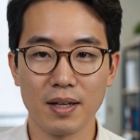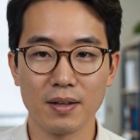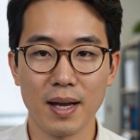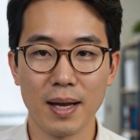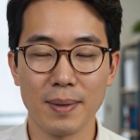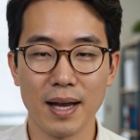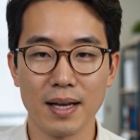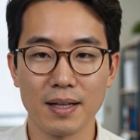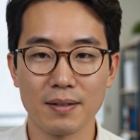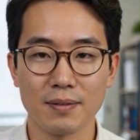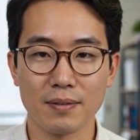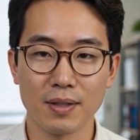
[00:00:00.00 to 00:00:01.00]
Flatpak,
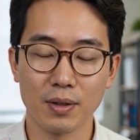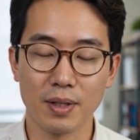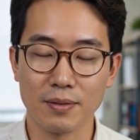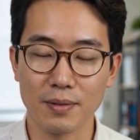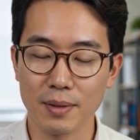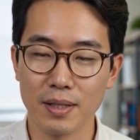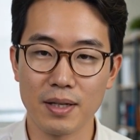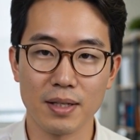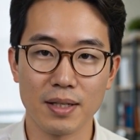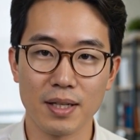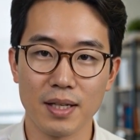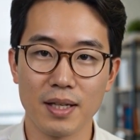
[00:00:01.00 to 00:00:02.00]
for those
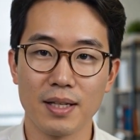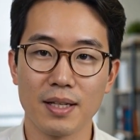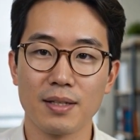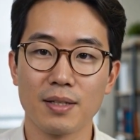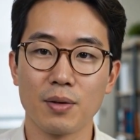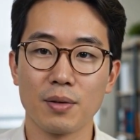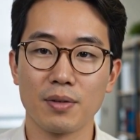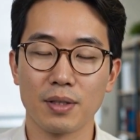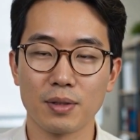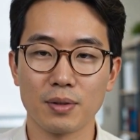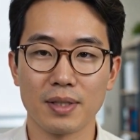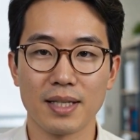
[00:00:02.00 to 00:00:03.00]
unfamiliar, is a
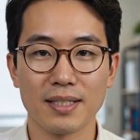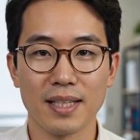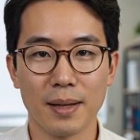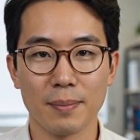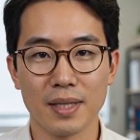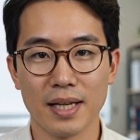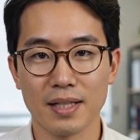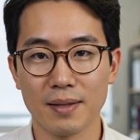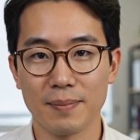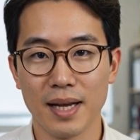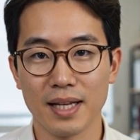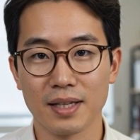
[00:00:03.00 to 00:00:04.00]
universal Linux
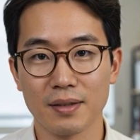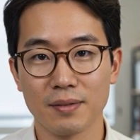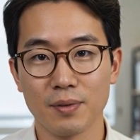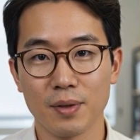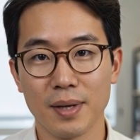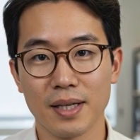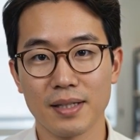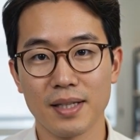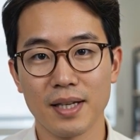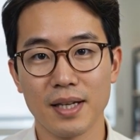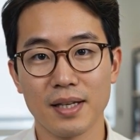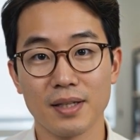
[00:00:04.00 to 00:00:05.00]
application packaging format
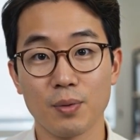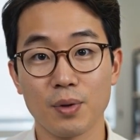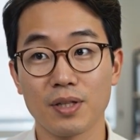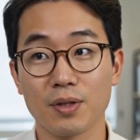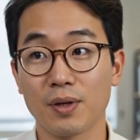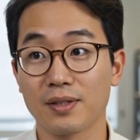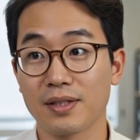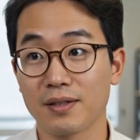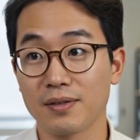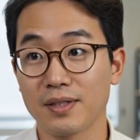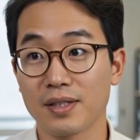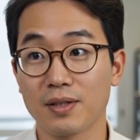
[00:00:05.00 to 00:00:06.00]
that works across
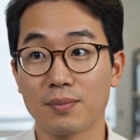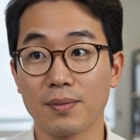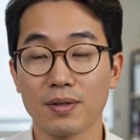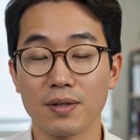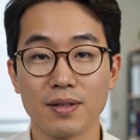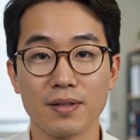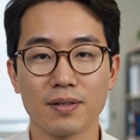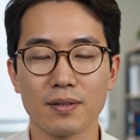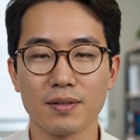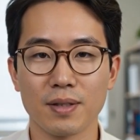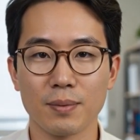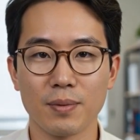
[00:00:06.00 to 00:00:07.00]
different distributions
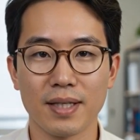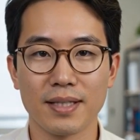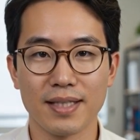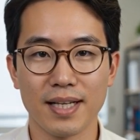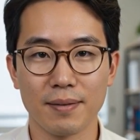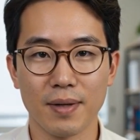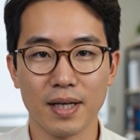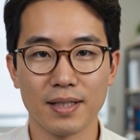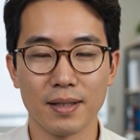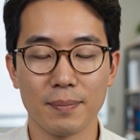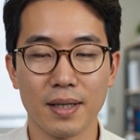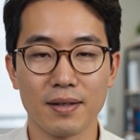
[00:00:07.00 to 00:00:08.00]
and provides
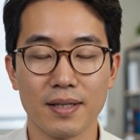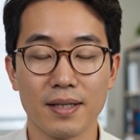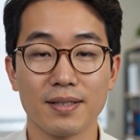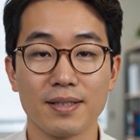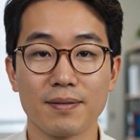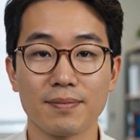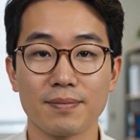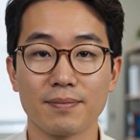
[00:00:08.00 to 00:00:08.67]
sandboxing benefits.